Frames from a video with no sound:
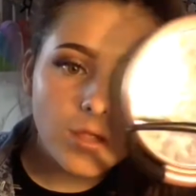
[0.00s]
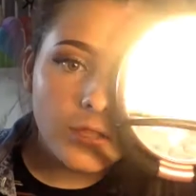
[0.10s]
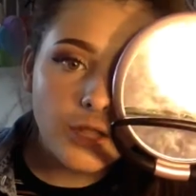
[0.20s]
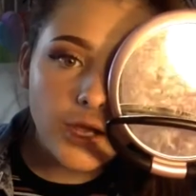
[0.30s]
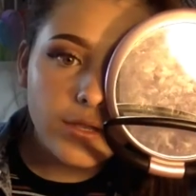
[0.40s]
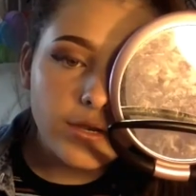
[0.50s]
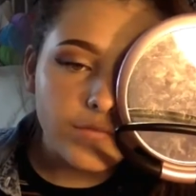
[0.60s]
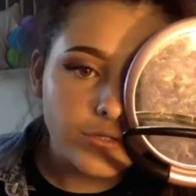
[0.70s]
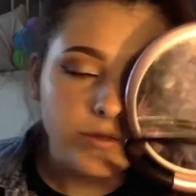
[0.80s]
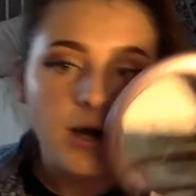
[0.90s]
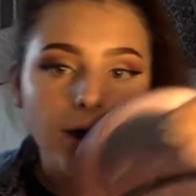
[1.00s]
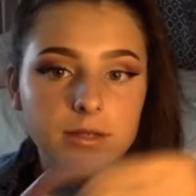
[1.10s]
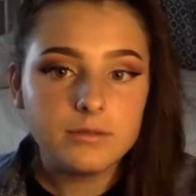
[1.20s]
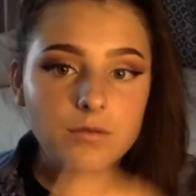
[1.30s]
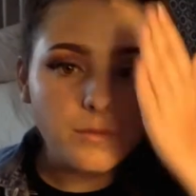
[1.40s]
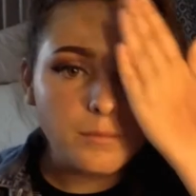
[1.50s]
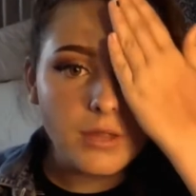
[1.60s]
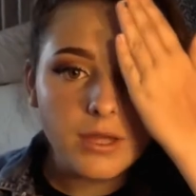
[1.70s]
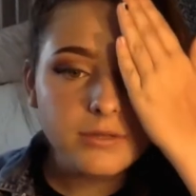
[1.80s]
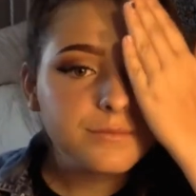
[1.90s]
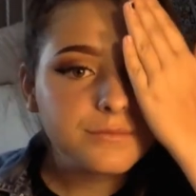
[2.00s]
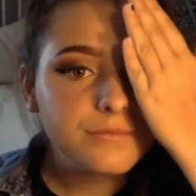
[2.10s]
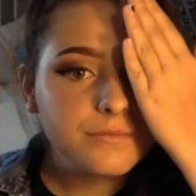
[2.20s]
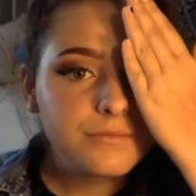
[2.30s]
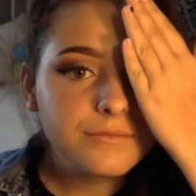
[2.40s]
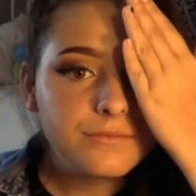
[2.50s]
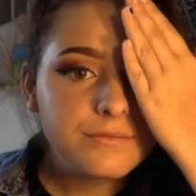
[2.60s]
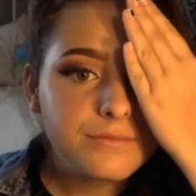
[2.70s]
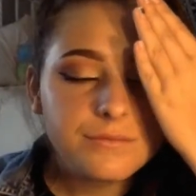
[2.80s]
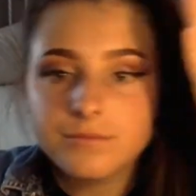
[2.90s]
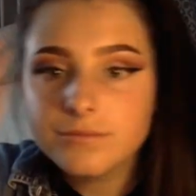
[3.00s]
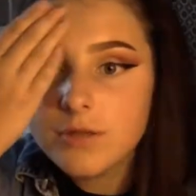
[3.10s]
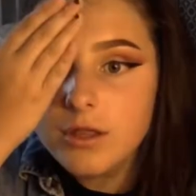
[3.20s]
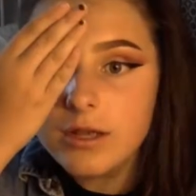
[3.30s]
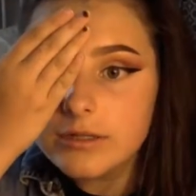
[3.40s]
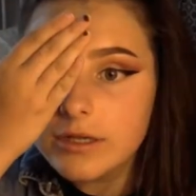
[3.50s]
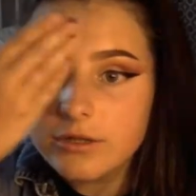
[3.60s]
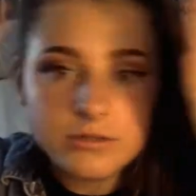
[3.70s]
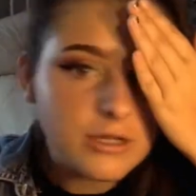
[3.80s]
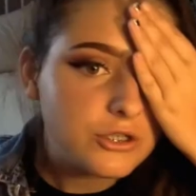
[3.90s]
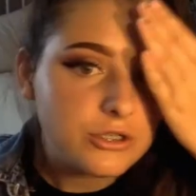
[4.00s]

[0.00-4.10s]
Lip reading: Look at the difference, you guys, from this to this. Like, there's such a